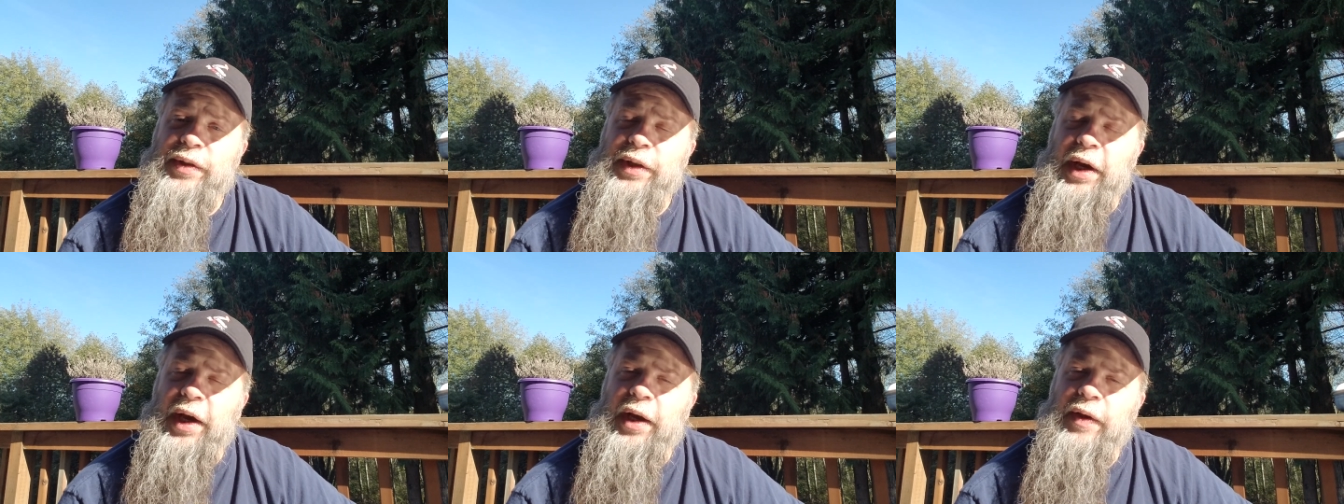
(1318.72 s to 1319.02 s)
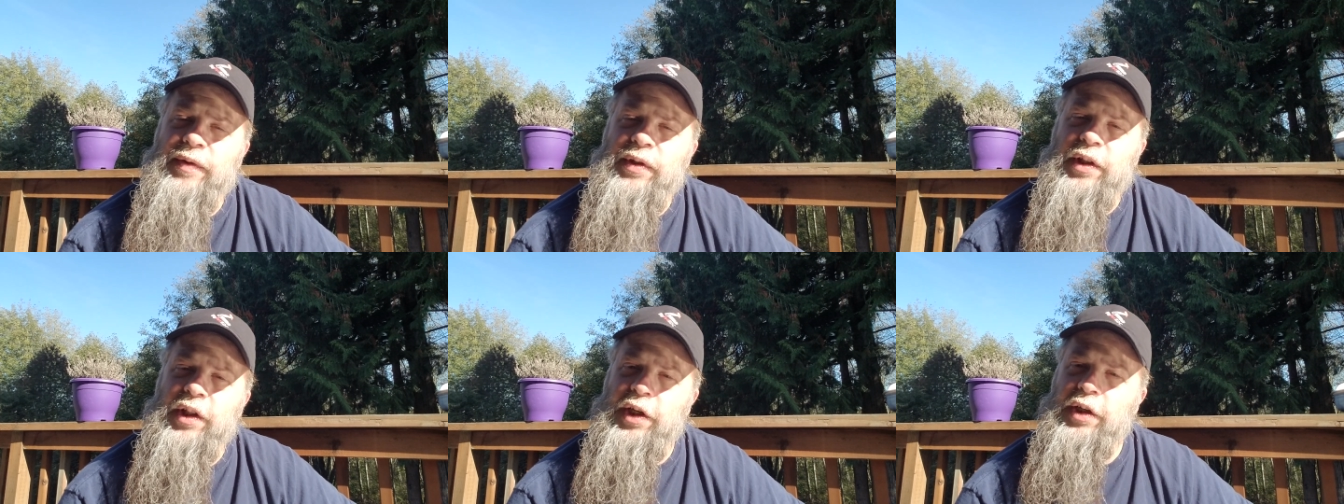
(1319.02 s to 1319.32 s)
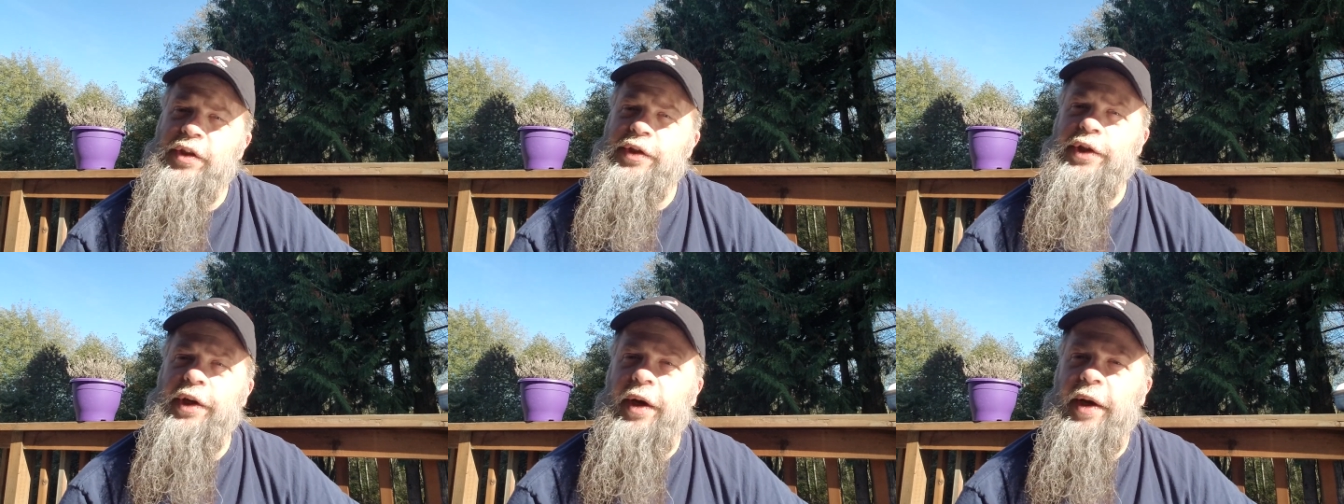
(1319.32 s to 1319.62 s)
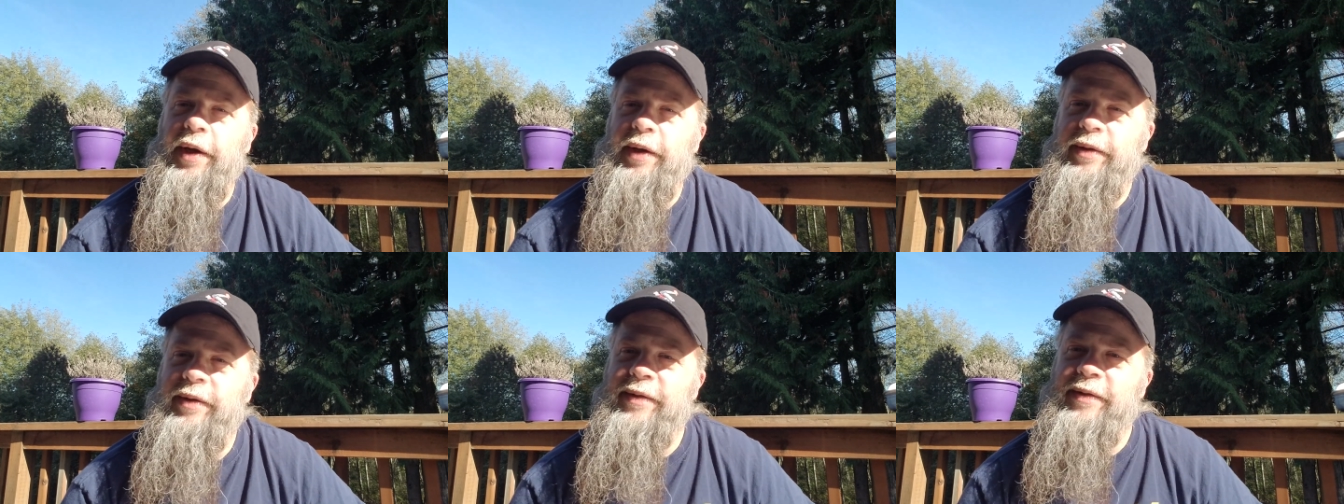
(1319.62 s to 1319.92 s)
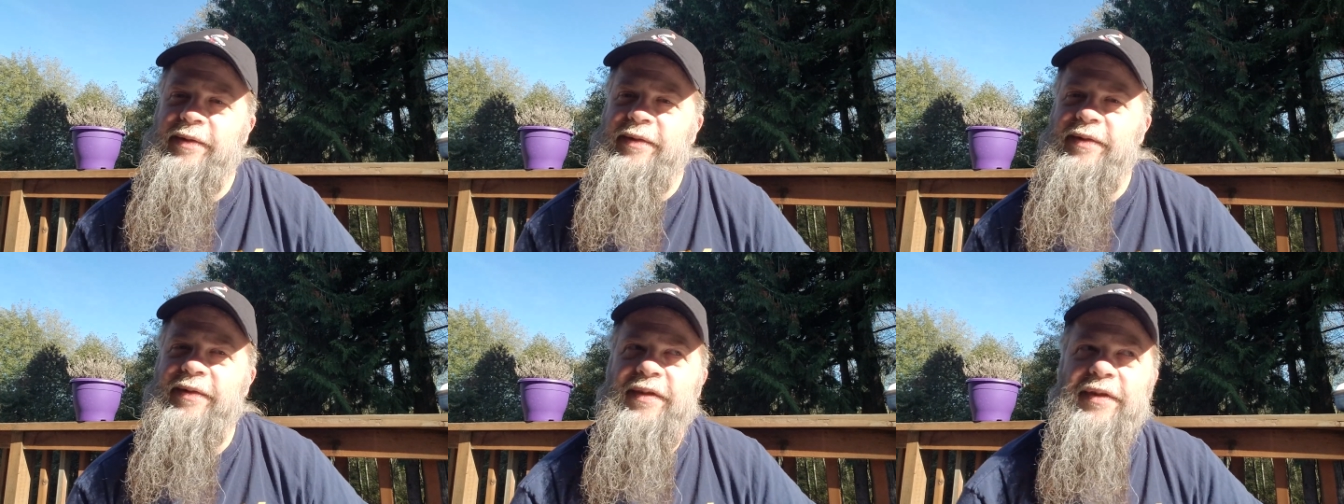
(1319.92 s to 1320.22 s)
Knives Little John.
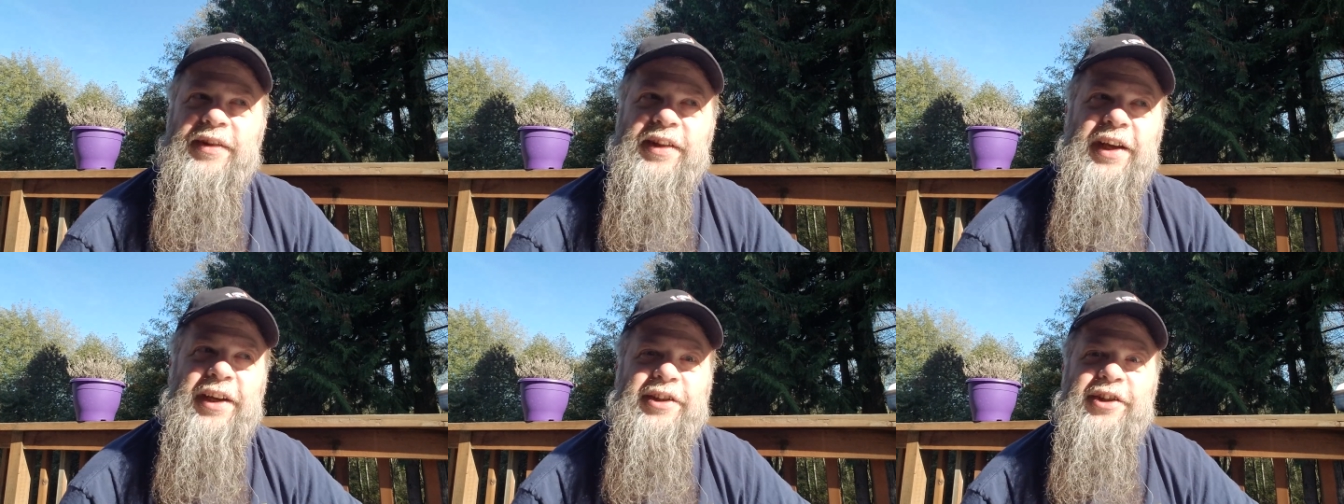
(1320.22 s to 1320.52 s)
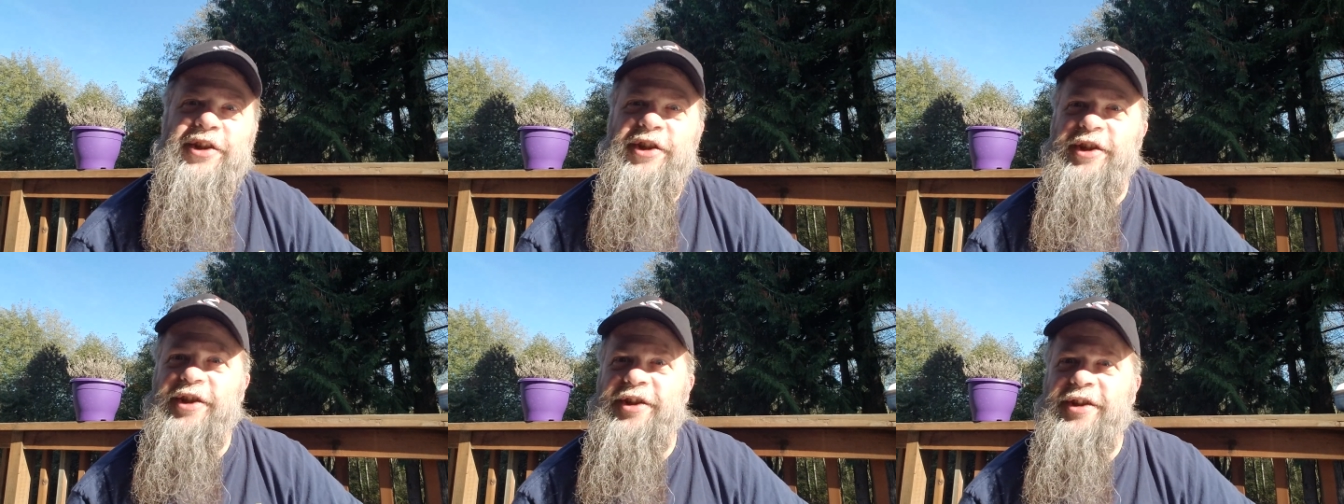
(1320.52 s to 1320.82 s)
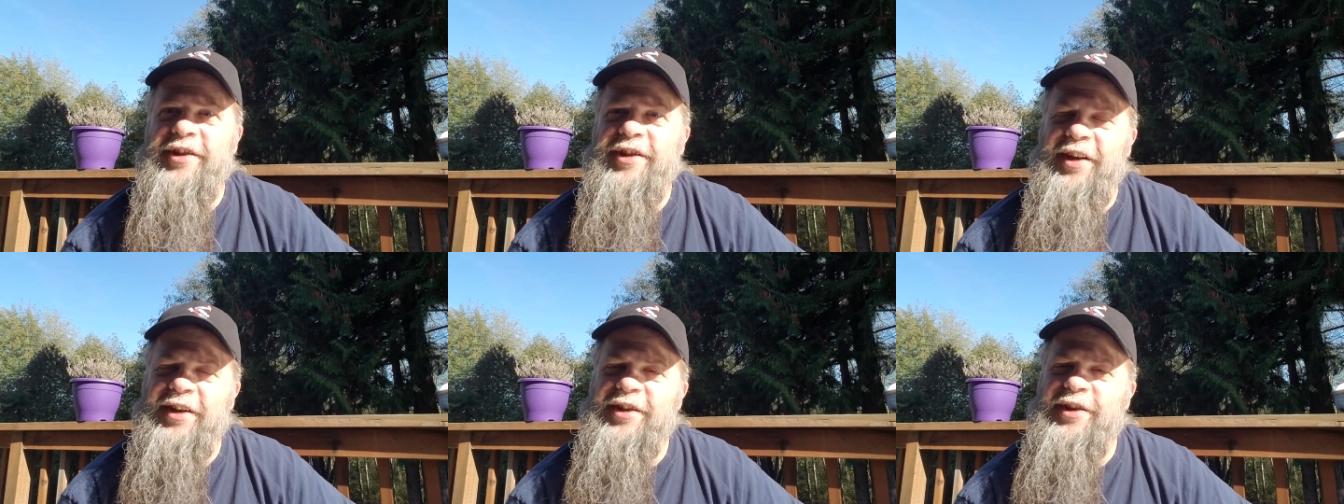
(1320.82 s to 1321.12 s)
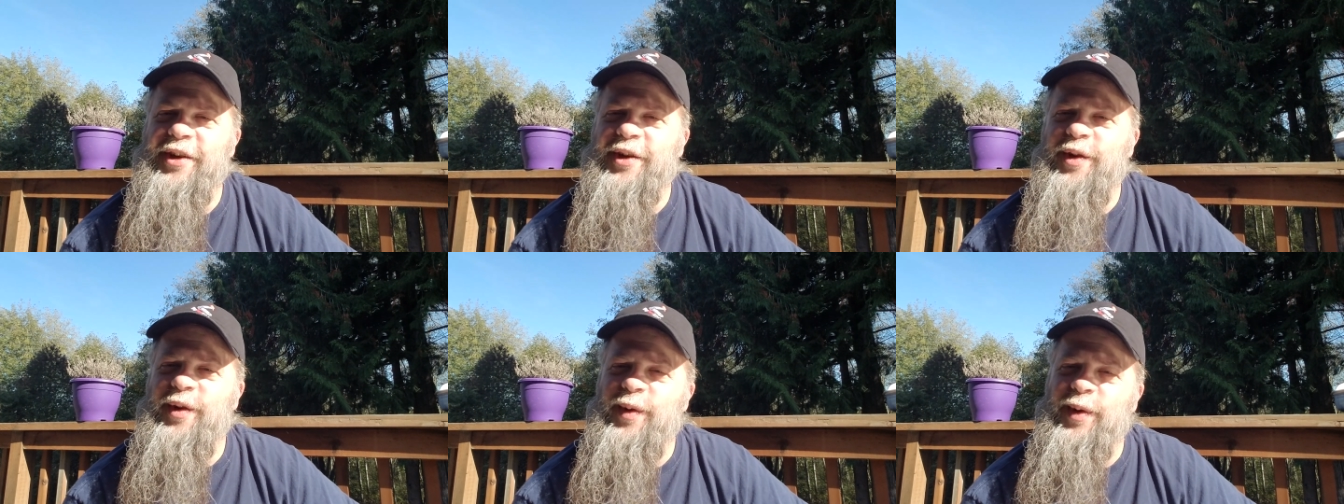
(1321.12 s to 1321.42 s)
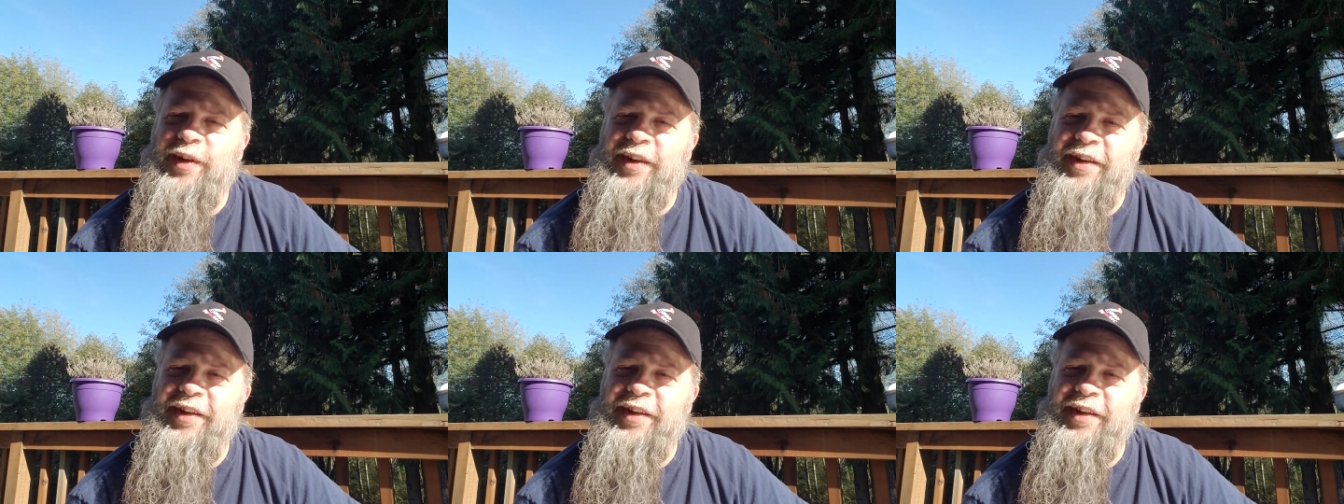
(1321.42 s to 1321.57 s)
That's just such a cool